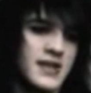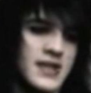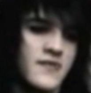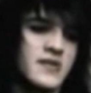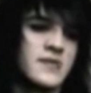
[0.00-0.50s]

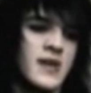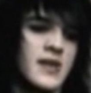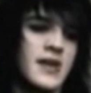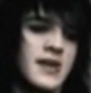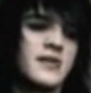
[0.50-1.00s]
and give it to
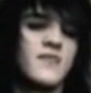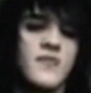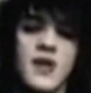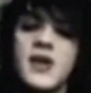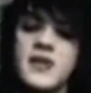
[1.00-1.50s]
me,
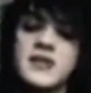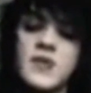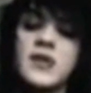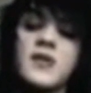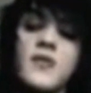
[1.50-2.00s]

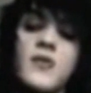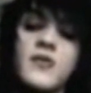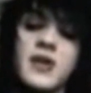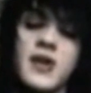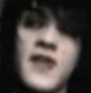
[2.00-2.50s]
it's really
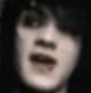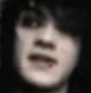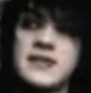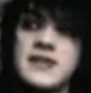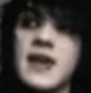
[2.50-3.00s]
cool. They
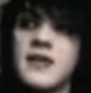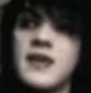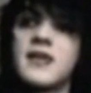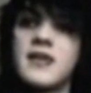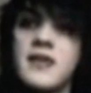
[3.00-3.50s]
had to take
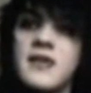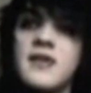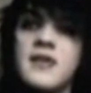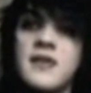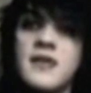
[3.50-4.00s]

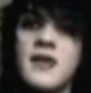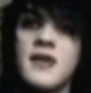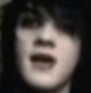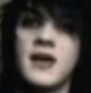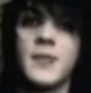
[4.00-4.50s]

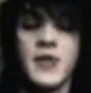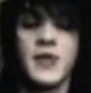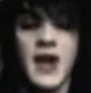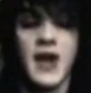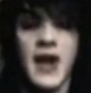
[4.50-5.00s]
a
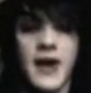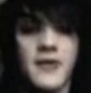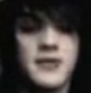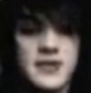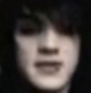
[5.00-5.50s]
couple
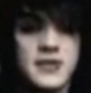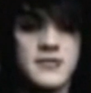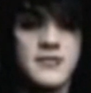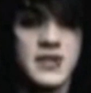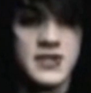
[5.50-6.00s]
hours
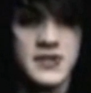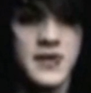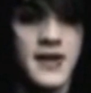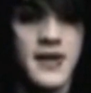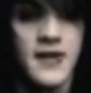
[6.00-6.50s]
to do
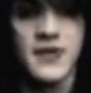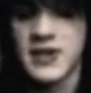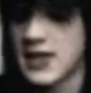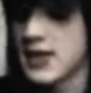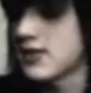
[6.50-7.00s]
that out of
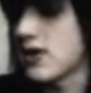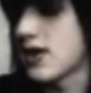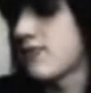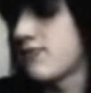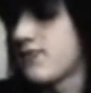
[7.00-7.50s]
their day,
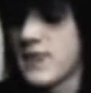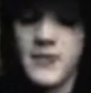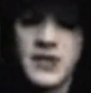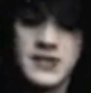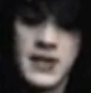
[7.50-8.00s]
and
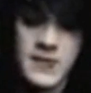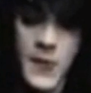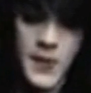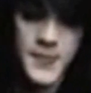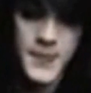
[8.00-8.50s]
that means a lot
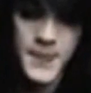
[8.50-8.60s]
to me.